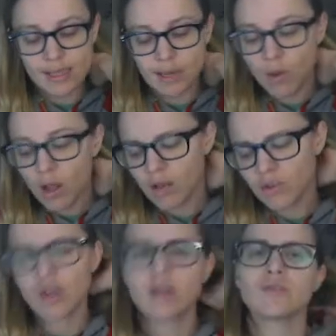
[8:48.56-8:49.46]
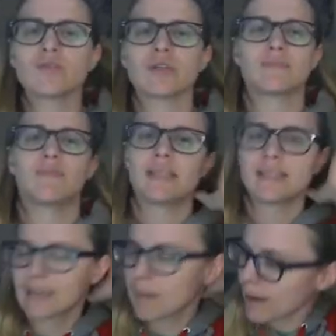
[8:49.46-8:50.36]
like, well, I'll draw some
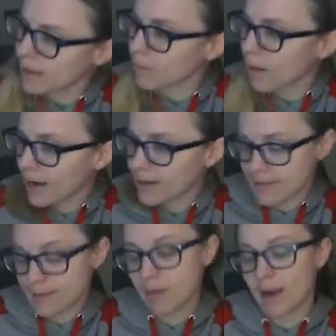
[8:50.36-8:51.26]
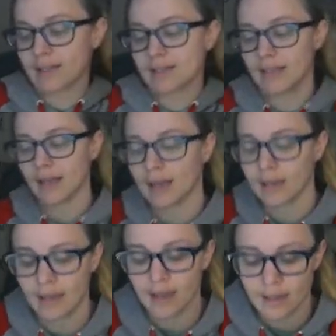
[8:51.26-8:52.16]
faces, get back to practicing that.
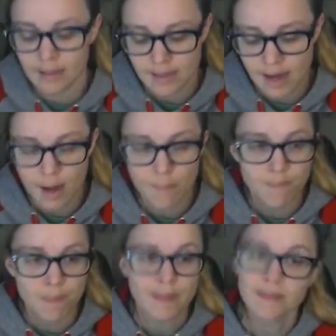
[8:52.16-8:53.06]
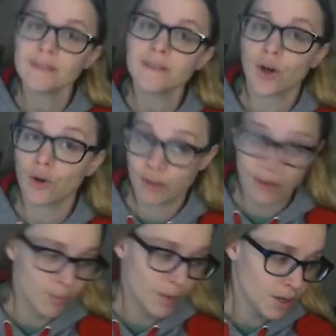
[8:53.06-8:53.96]
And it didn't go
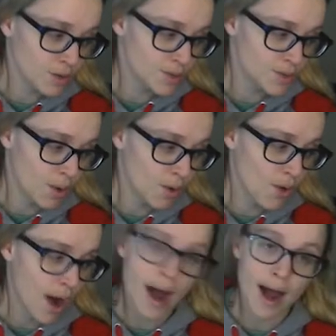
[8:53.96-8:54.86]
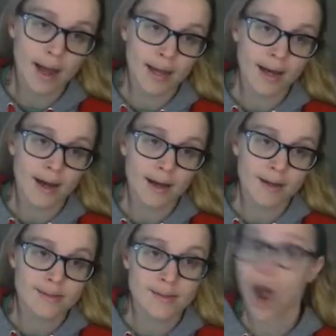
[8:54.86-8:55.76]
very well, so I
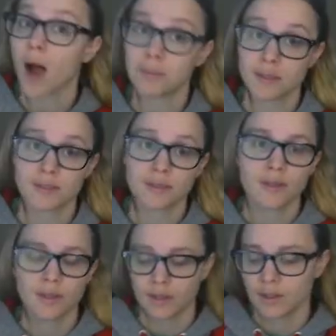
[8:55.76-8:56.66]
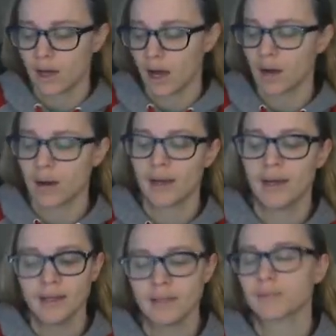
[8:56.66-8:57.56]
stopped. I
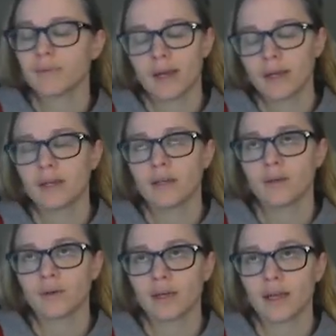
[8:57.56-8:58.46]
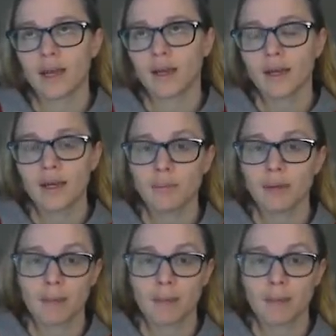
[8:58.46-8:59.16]
need to do it again. I need to pick it